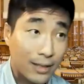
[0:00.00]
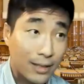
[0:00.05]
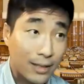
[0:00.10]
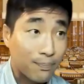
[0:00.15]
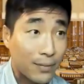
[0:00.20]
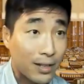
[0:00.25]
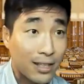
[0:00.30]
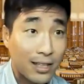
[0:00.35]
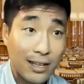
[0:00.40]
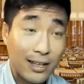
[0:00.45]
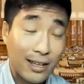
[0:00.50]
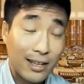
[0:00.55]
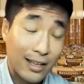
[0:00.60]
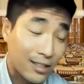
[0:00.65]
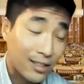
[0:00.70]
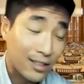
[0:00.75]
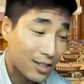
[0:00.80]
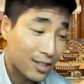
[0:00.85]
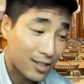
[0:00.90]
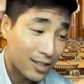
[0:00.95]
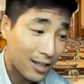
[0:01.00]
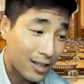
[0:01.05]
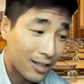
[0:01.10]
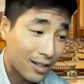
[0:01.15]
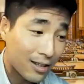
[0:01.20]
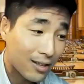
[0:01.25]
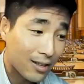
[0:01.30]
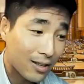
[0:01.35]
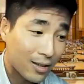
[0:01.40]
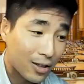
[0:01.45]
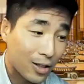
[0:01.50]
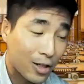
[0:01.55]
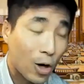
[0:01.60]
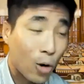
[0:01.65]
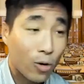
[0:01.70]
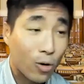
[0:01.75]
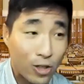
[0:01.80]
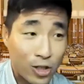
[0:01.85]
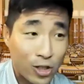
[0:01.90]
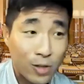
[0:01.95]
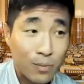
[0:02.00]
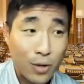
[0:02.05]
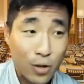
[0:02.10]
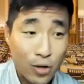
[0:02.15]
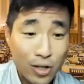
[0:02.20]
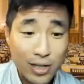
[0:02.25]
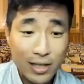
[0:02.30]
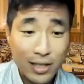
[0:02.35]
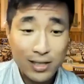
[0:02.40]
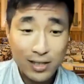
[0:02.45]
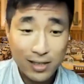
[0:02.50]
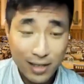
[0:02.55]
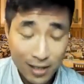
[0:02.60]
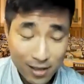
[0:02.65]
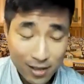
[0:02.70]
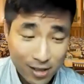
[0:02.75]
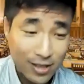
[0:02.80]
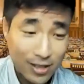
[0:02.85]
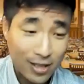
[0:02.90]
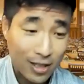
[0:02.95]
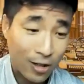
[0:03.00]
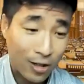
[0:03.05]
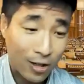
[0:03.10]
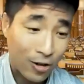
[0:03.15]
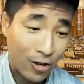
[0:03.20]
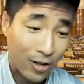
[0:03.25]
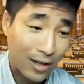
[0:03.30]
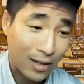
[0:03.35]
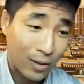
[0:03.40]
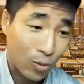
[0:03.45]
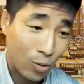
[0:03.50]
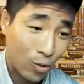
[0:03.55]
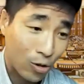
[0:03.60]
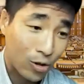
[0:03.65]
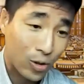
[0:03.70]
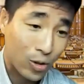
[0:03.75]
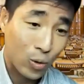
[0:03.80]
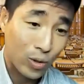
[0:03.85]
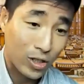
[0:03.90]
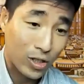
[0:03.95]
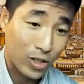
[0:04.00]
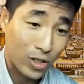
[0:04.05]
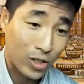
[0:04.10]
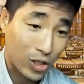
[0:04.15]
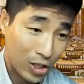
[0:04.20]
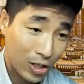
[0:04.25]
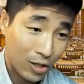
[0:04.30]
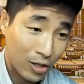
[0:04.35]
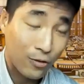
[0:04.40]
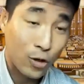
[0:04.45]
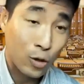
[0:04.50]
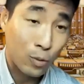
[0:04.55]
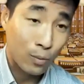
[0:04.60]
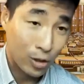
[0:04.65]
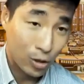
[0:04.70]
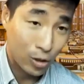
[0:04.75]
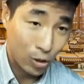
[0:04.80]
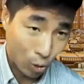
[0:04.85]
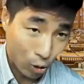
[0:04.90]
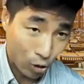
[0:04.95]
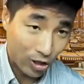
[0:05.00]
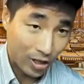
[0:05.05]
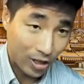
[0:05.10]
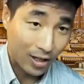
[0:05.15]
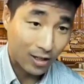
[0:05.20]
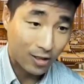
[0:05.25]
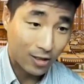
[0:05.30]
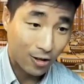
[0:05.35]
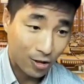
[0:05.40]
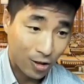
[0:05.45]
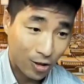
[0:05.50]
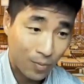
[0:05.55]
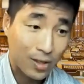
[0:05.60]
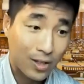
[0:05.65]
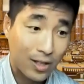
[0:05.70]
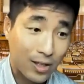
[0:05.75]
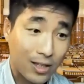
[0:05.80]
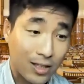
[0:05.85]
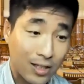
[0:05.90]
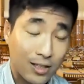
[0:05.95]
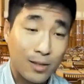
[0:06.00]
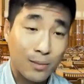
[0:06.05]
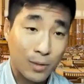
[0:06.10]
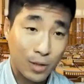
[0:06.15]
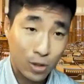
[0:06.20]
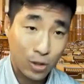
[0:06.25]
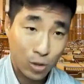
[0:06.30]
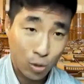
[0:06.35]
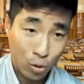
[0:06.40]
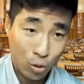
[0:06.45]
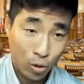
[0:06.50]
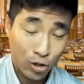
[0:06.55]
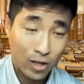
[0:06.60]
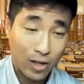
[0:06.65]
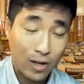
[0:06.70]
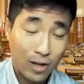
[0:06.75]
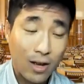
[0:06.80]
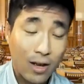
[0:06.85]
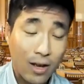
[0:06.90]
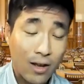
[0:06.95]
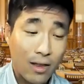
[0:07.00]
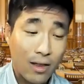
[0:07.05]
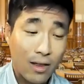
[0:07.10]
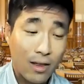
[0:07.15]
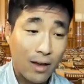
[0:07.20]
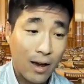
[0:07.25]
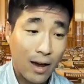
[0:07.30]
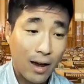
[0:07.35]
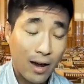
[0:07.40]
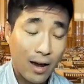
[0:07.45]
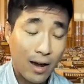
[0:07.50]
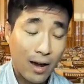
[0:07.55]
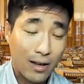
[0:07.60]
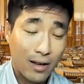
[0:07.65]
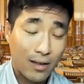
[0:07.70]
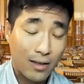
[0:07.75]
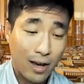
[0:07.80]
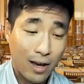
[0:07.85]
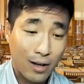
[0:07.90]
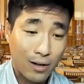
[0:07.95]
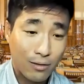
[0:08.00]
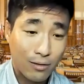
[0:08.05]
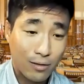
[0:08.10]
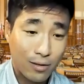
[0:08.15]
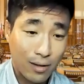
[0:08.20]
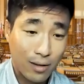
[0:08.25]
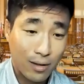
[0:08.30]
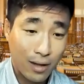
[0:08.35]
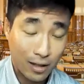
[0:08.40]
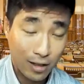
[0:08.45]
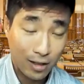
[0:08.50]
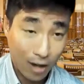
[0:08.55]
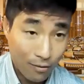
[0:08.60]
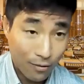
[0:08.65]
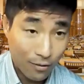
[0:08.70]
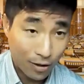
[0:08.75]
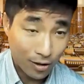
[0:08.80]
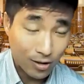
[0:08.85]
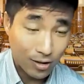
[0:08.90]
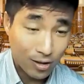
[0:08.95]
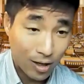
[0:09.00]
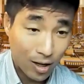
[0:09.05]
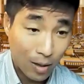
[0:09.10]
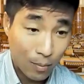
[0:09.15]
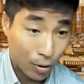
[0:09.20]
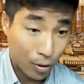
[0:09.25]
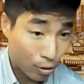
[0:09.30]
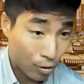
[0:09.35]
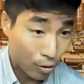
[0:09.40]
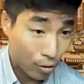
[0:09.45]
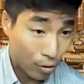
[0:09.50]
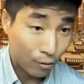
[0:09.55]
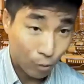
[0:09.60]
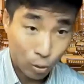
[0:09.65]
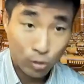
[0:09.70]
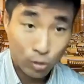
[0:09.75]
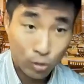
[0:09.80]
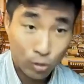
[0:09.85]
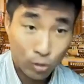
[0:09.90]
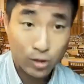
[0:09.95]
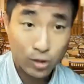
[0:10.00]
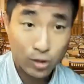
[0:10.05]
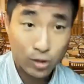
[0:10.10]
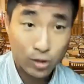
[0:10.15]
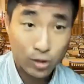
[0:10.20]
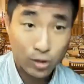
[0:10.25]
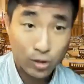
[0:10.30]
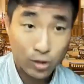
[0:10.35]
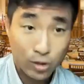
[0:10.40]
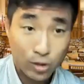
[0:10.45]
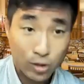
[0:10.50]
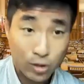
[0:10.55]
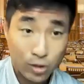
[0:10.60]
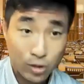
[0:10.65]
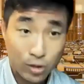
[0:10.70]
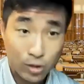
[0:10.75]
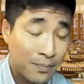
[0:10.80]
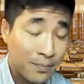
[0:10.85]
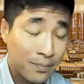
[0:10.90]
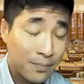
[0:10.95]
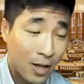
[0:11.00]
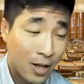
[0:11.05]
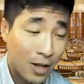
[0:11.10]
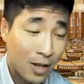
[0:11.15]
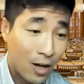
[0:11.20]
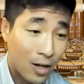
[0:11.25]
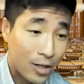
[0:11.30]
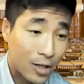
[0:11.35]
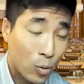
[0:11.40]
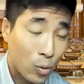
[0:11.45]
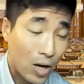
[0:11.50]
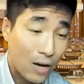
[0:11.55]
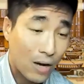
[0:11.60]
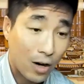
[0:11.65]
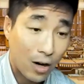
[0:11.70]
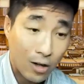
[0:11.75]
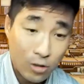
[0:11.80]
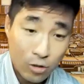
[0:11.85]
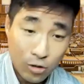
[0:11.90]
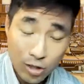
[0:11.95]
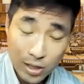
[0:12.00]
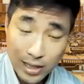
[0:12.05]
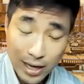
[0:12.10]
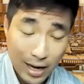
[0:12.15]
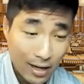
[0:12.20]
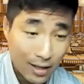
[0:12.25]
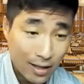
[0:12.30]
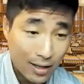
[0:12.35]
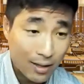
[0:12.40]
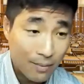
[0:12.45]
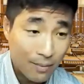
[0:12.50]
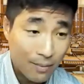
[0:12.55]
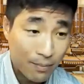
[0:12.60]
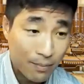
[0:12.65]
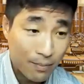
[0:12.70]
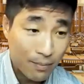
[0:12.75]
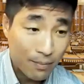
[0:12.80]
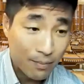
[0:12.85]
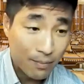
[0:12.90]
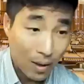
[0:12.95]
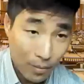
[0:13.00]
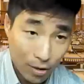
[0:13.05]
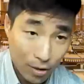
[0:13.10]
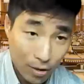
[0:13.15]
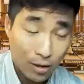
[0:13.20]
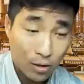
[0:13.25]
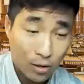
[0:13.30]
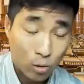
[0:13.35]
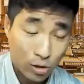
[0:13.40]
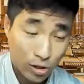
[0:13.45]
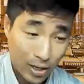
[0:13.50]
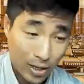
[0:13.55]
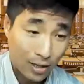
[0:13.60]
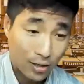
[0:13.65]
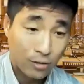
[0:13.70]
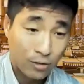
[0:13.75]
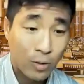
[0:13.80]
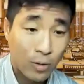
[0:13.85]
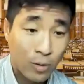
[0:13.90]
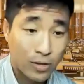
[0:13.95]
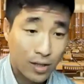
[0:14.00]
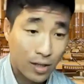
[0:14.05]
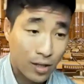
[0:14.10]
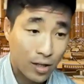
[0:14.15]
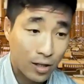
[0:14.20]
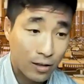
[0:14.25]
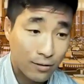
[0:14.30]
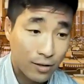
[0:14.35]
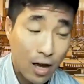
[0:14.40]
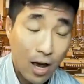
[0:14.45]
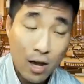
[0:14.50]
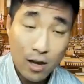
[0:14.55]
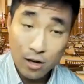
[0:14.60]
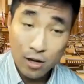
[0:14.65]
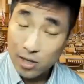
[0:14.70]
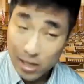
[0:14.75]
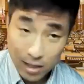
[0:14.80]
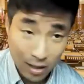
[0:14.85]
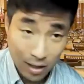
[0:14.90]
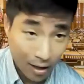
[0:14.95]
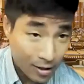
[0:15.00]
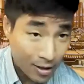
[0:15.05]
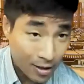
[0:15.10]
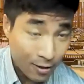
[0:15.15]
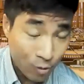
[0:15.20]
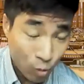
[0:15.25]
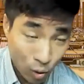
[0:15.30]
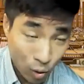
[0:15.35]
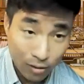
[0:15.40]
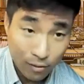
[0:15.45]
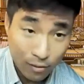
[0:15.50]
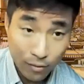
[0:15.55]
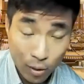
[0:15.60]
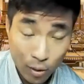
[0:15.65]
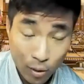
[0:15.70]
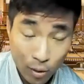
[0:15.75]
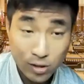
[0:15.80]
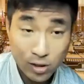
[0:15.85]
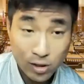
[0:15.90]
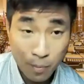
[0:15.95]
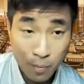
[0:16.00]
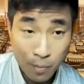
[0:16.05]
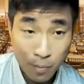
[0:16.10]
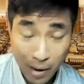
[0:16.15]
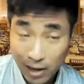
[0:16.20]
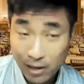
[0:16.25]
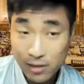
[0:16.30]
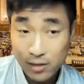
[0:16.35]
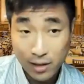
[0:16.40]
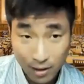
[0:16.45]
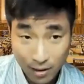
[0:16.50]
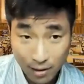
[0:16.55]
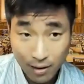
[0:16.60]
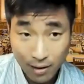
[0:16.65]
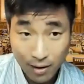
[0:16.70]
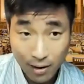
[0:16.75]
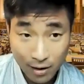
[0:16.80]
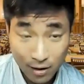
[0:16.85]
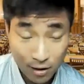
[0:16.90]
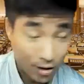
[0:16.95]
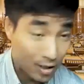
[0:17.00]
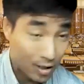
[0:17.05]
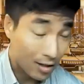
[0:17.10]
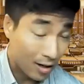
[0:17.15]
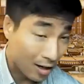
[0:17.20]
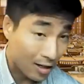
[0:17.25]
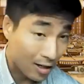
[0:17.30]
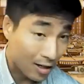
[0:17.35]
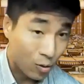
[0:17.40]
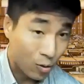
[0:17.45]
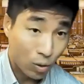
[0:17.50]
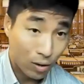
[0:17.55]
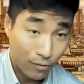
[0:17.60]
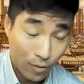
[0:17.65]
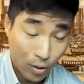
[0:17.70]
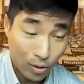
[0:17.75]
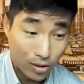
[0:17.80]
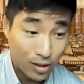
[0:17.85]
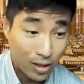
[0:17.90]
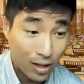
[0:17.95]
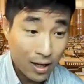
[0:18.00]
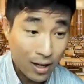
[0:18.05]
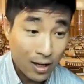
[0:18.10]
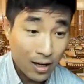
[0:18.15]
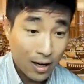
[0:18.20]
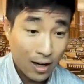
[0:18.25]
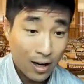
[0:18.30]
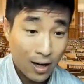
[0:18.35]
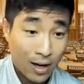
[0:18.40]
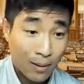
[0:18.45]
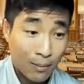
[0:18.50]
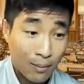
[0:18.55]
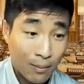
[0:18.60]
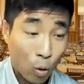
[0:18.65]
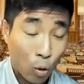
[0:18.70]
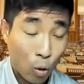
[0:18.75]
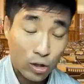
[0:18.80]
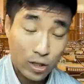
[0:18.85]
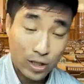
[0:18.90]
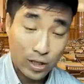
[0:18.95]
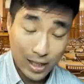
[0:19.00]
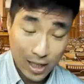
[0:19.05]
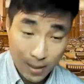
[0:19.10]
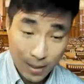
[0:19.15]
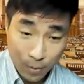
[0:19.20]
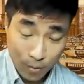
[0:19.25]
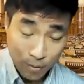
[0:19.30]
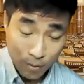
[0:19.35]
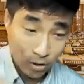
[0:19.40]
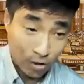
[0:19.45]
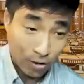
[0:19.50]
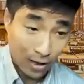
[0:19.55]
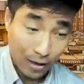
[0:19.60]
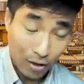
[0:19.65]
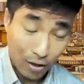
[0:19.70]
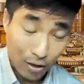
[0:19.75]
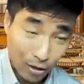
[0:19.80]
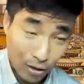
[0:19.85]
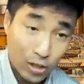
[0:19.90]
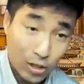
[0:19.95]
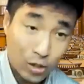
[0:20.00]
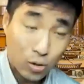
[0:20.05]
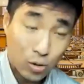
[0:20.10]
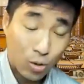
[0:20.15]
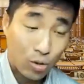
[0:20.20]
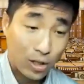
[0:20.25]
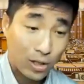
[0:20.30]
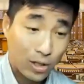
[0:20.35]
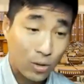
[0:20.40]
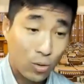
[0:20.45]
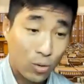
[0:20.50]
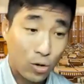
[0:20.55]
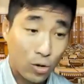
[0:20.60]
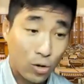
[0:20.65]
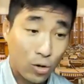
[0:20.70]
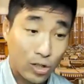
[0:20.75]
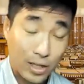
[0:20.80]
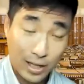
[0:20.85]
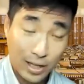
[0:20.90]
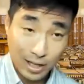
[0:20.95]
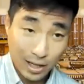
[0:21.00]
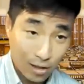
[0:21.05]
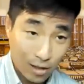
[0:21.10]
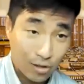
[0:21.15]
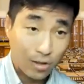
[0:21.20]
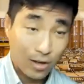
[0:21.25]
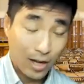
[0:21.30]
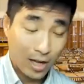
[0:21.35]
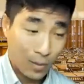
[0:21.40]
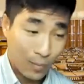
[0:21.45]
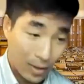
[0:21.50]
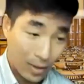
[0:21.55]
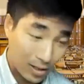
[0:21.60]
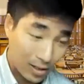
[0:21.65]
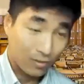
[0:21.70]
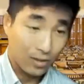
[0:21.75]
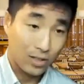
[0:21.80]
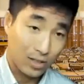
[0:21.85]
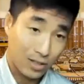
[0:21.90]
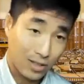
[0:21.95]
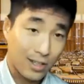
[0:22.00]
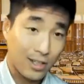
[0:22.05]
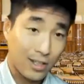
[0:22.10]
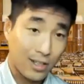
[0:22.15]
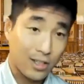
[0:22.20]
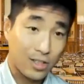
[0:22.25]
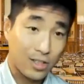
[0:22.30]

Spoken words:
it's coalition building is necessary in order to achieve your majority, because ultimately it is a majority that governs per the rules of the House. We have 180 members in the Georgia House of Representatives. You need 91 votes to pass anything. You need 91 votes or to keep them under that threshold in order to kill any piece of legislation.